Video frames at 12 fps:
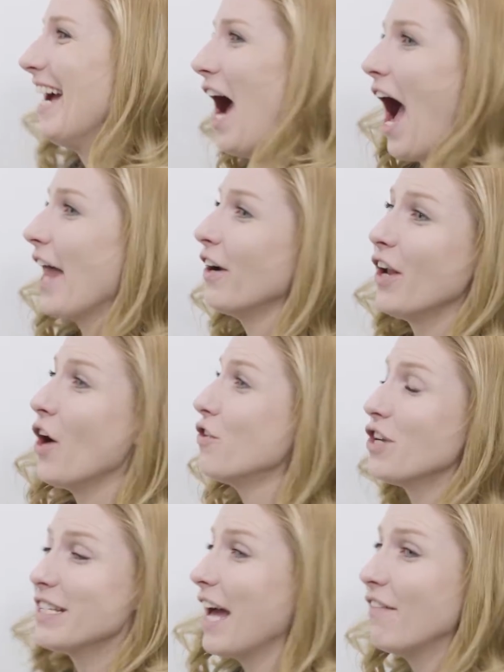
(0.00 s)
I don't
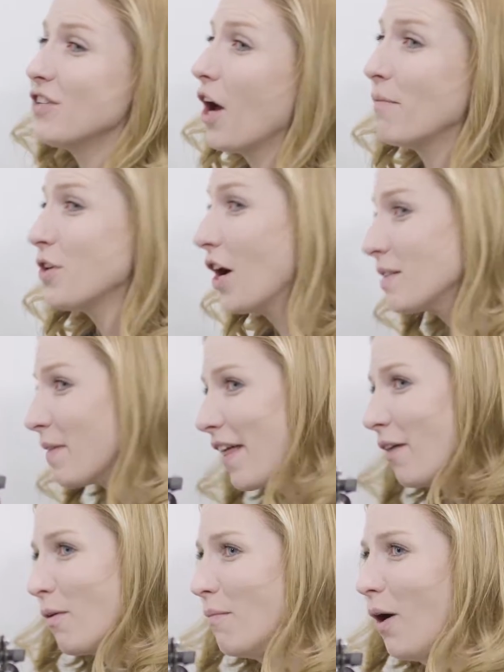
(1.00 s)
know. Just have Tom toss me
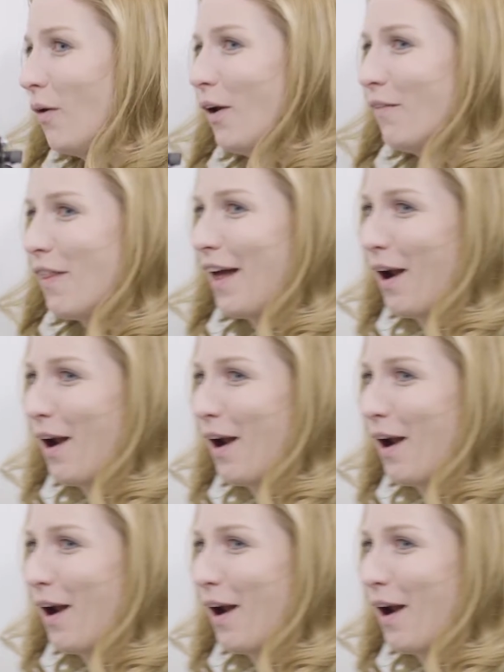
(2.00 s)
that remote over